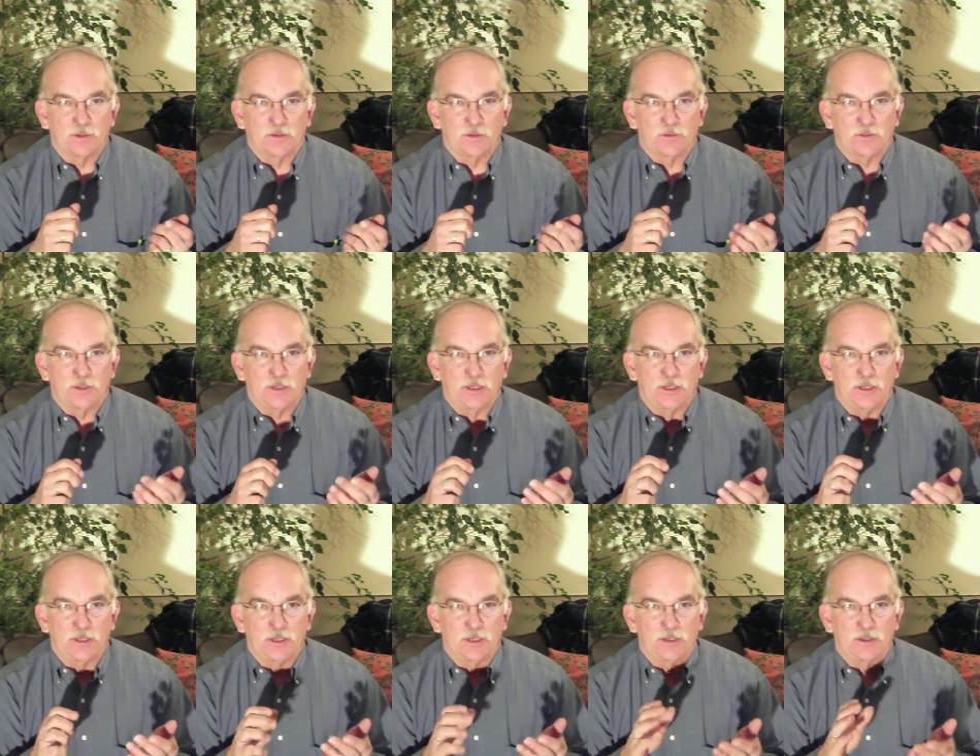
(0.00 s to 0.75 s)

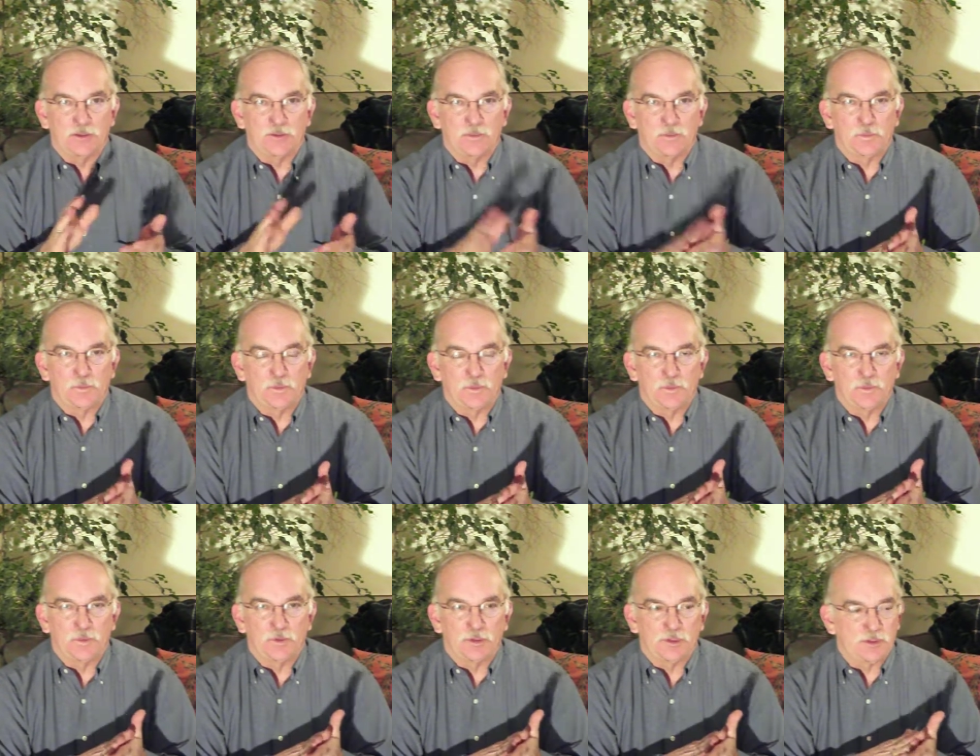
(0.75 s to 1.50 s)
the
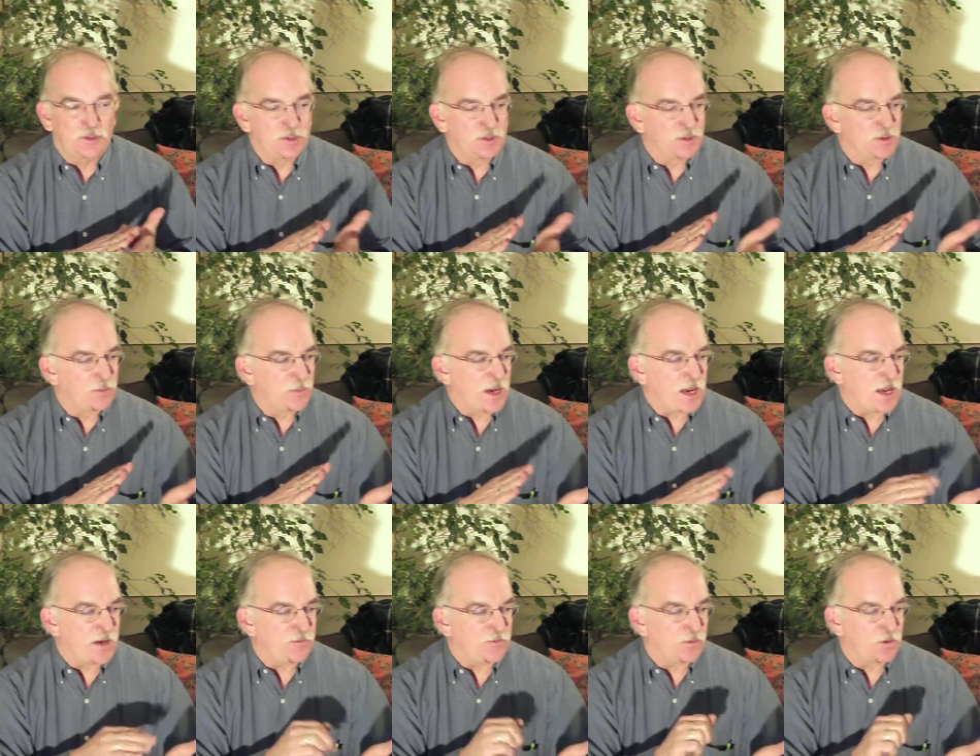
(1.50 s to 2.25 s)

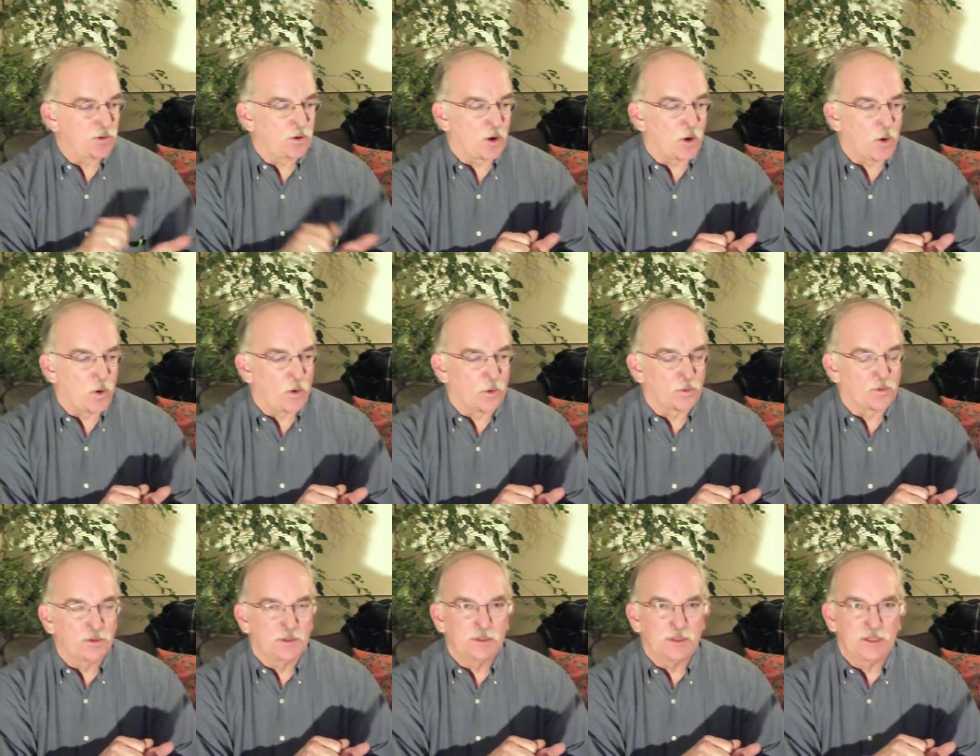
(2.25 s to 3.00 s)
demand for
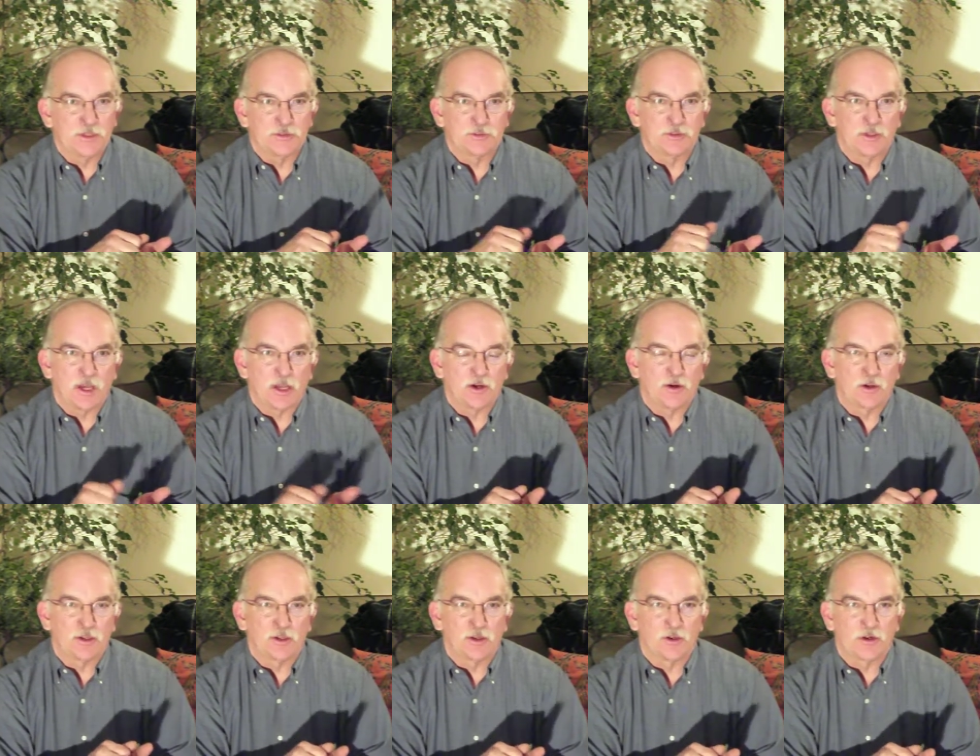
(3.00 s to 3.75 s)
gold is not
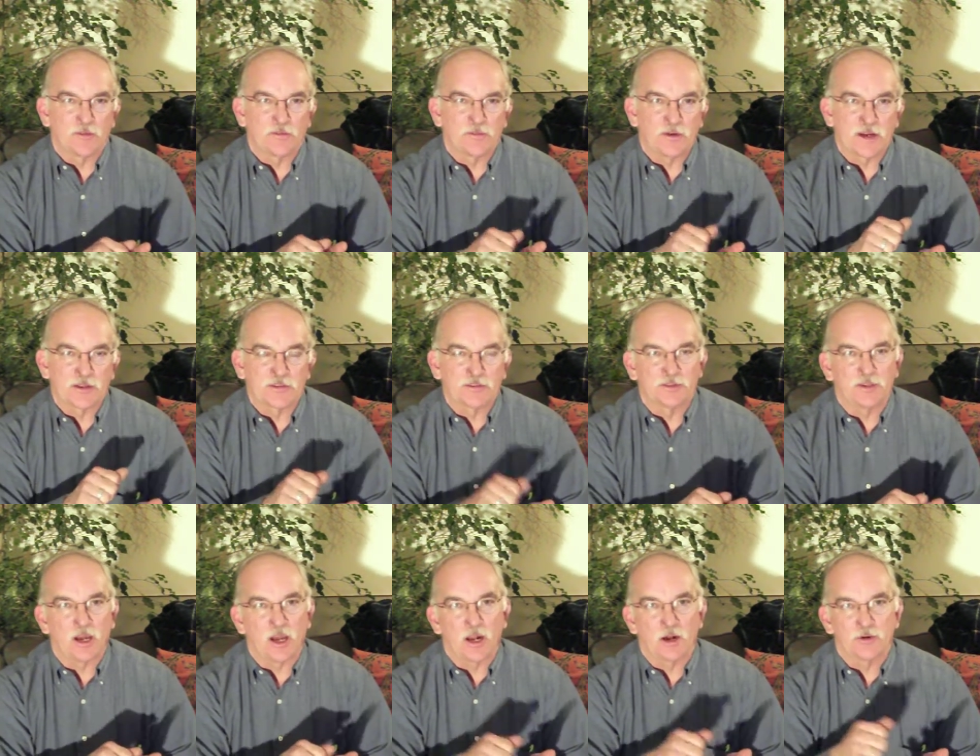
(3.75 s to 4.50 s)
only going to affect the
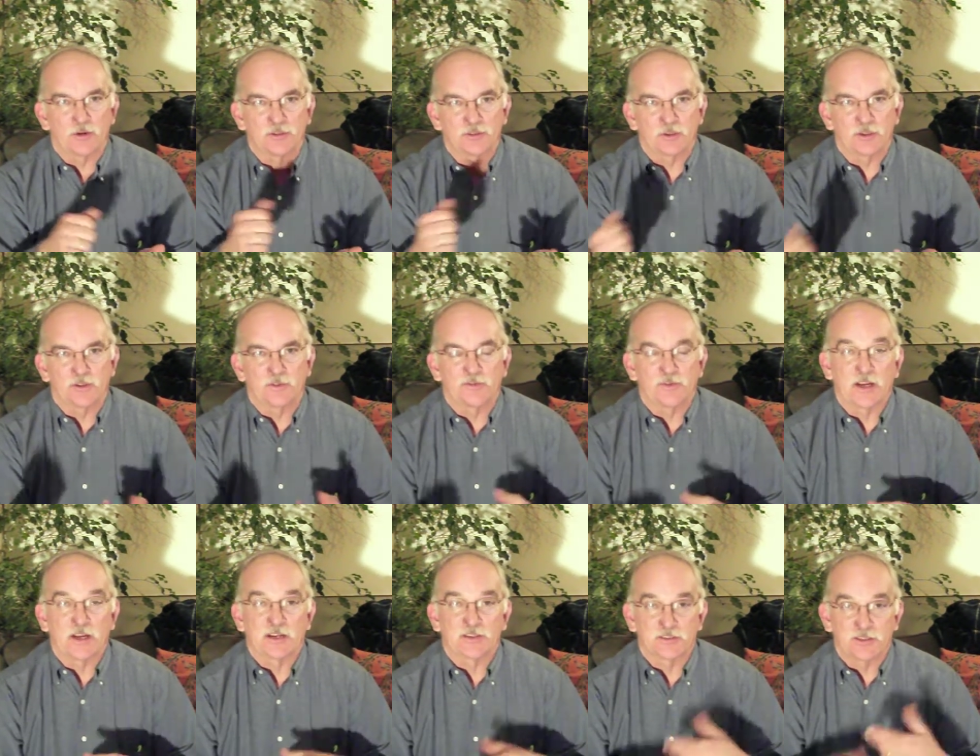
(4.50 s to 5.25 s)
dollar, it's going to
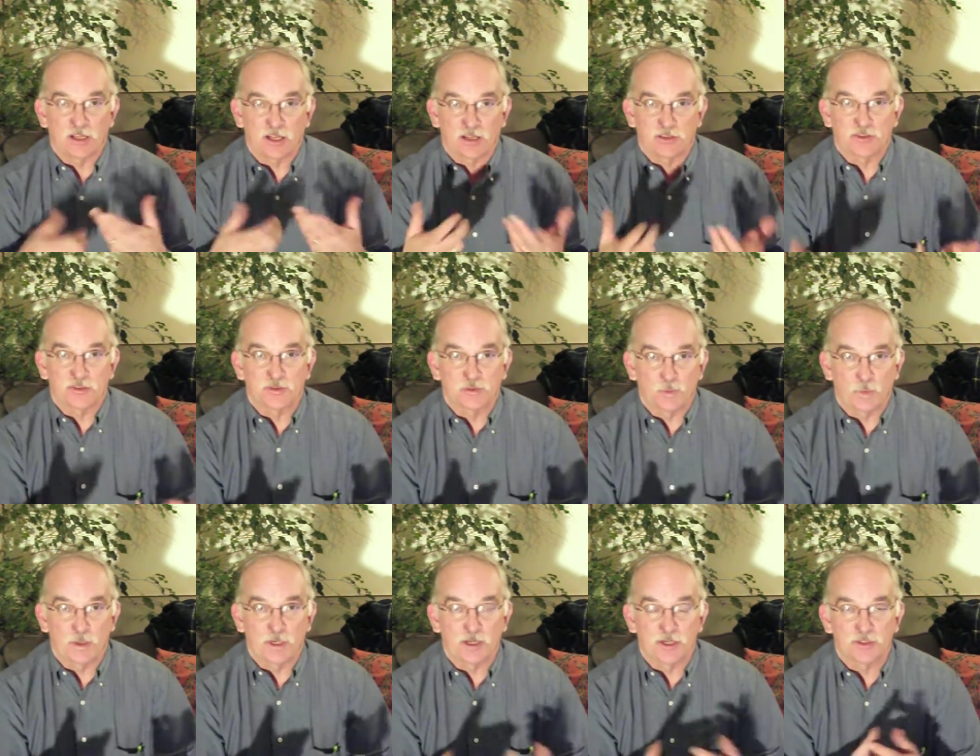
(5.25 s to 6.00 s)
affect, say, like the
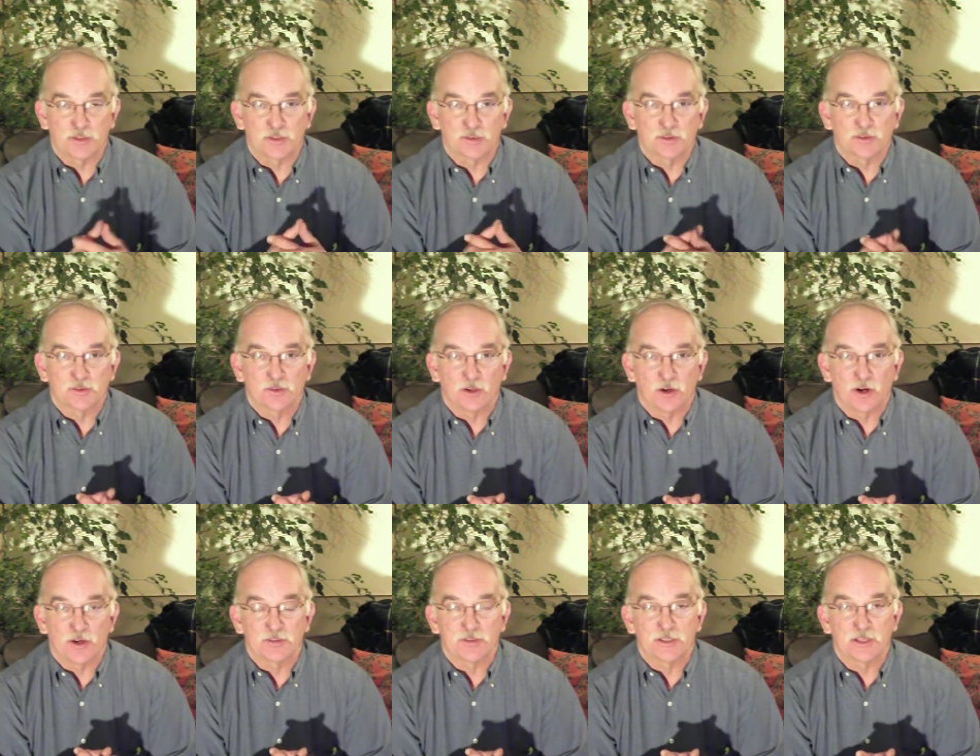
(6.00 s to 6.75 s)
Swedish
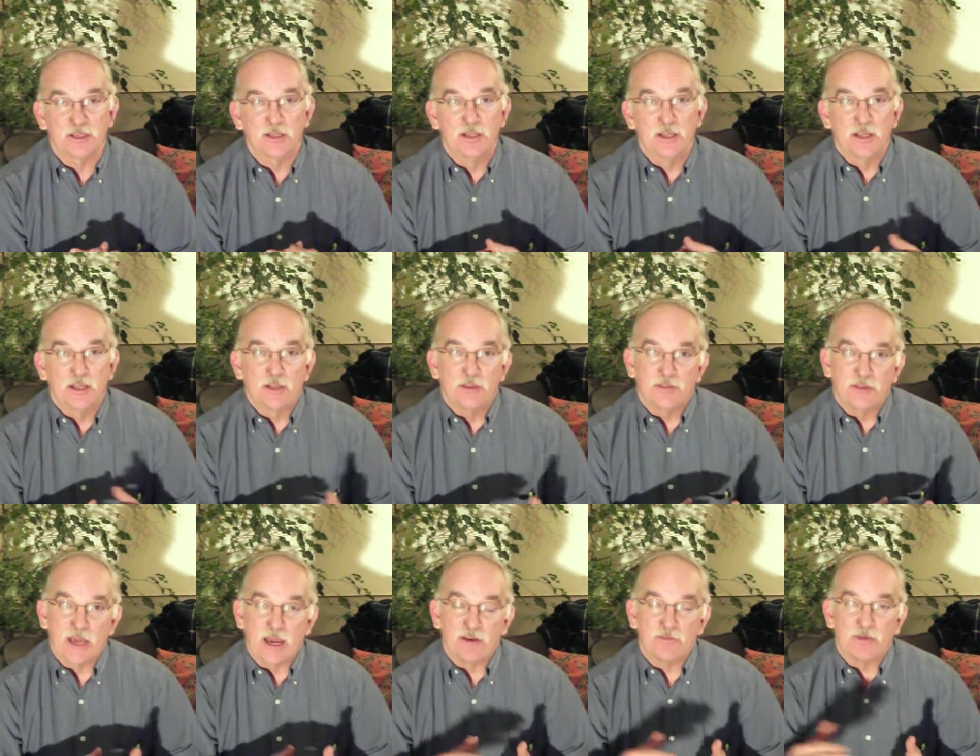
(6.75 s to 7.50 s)
currency.
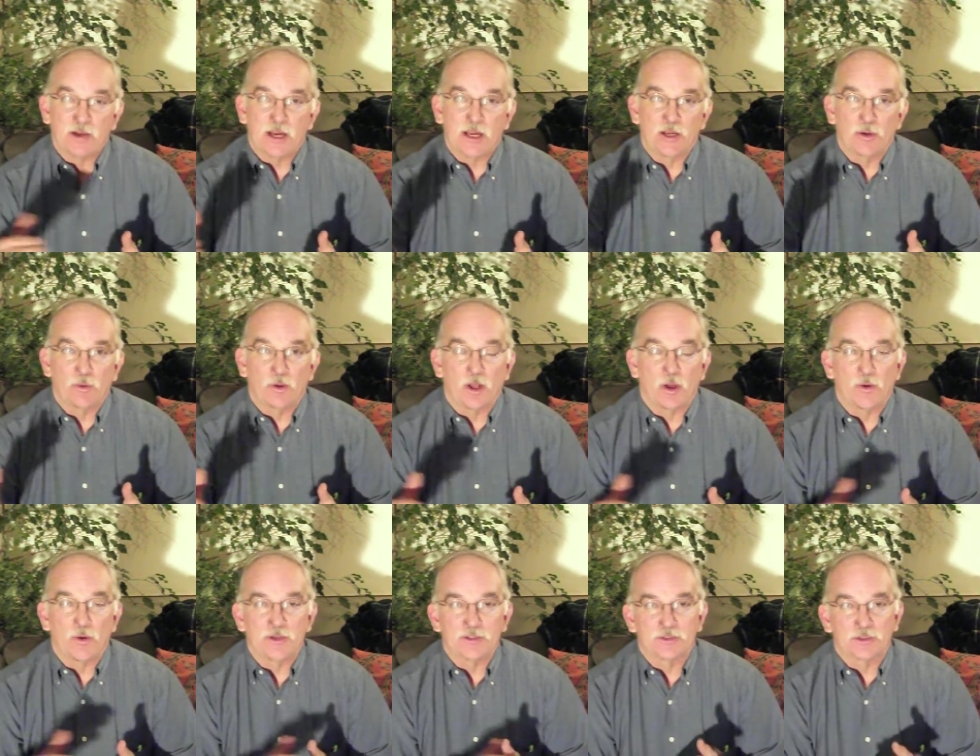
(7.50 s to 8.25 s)
That value will
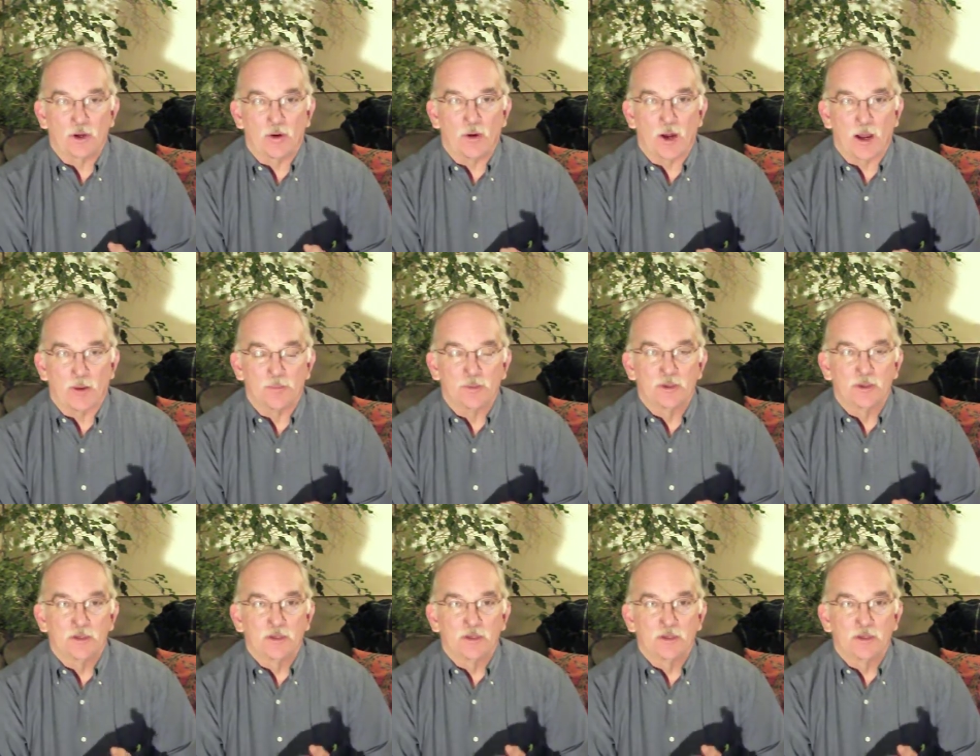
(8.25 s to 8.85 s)
always go up.